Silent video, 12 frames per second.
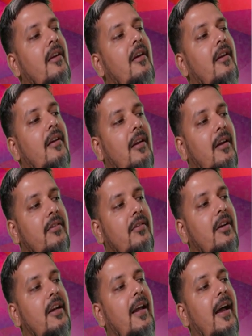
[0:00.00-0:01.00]

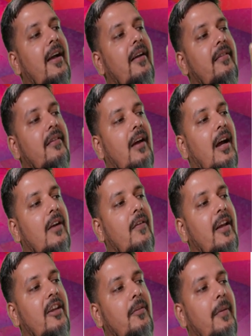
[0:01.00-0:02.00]
luxury tax,
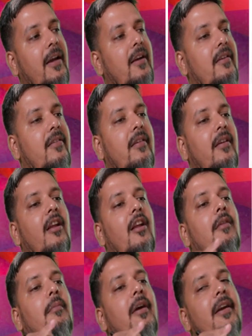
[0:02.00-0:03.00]
advertisements,
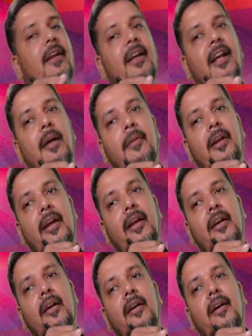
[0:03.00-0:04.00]
betting, gambling,
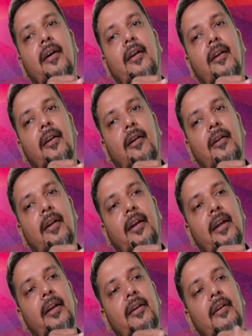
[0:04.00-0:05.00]

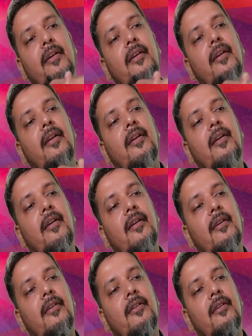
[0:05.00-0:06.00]
lottery,
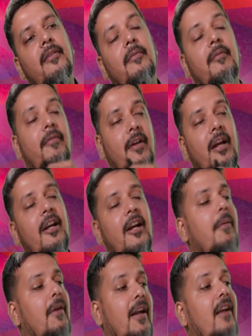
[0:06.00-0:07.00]

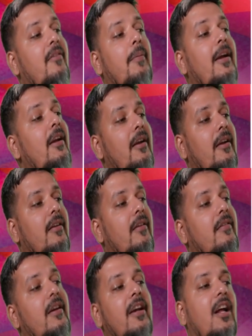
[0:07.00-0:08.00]
entertainment tax by
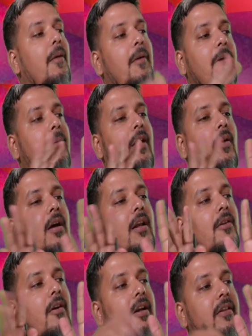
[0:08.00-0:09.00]
state government. By local
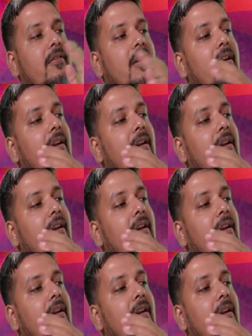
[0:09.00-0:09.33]
authority still